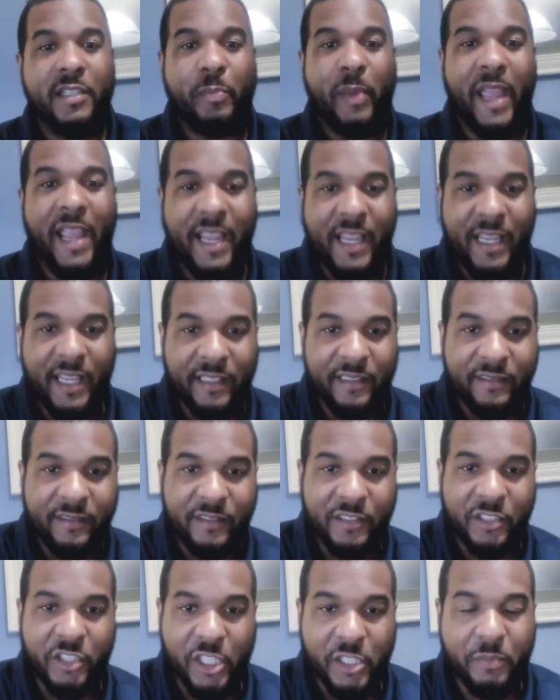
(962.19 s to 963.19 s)
pagan
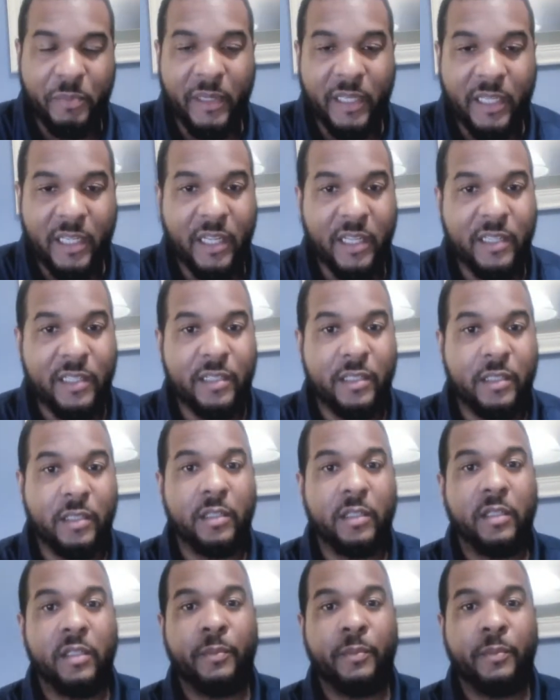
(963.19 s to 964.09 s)
just because